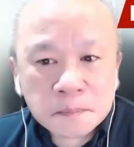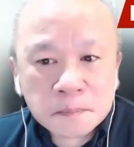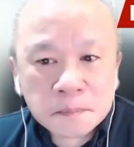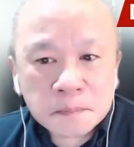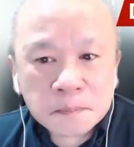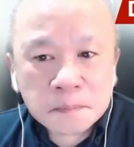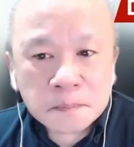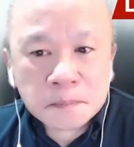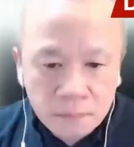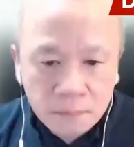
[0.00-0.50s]

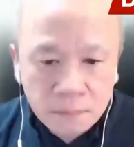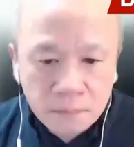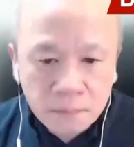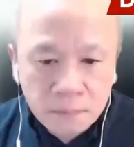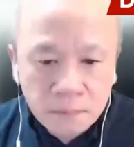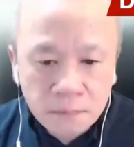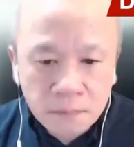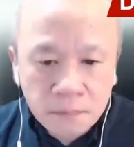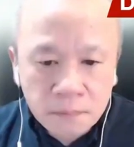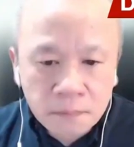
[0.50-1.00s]

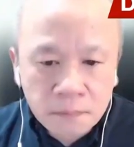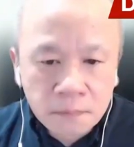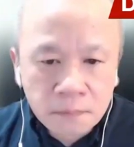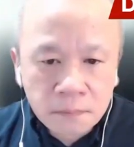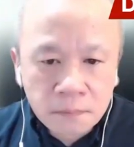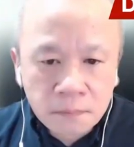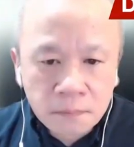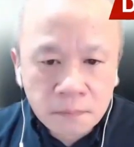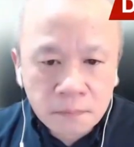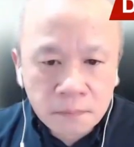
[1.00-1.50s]

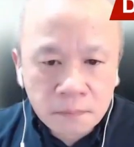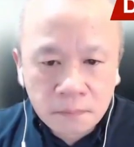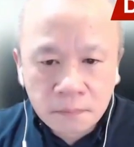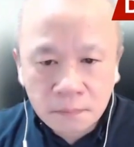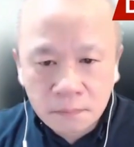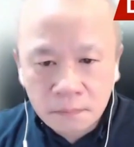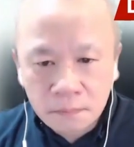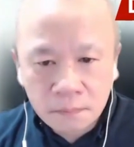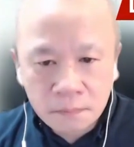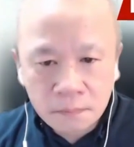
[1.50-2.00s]

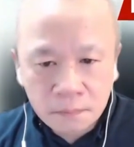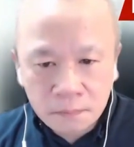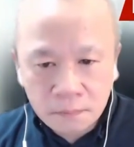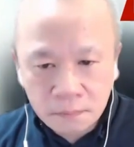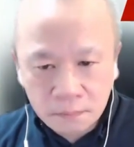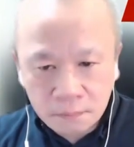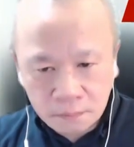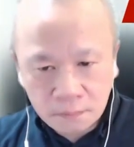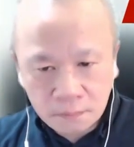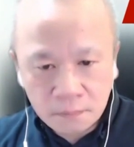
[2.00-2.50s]

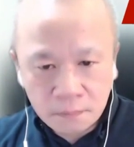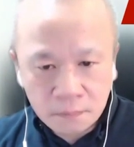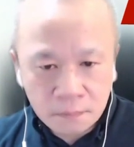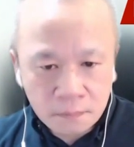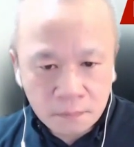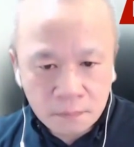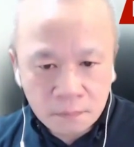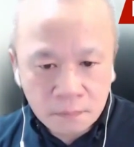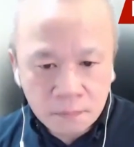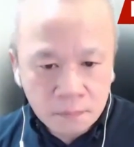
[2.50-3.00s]

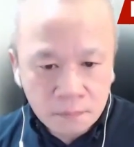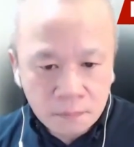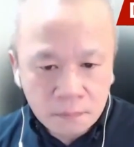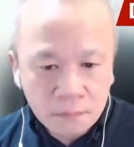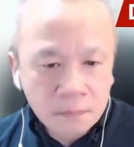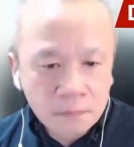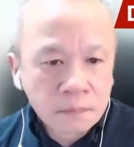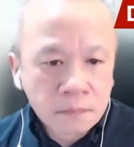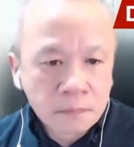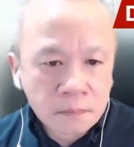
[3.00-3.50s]

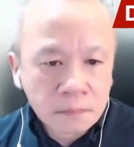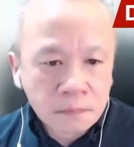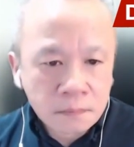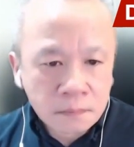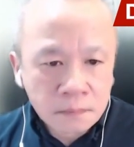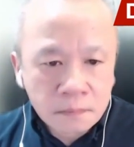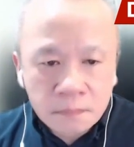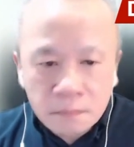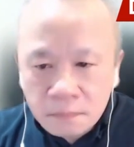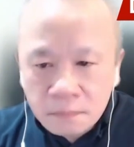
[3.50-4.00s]
[no speech]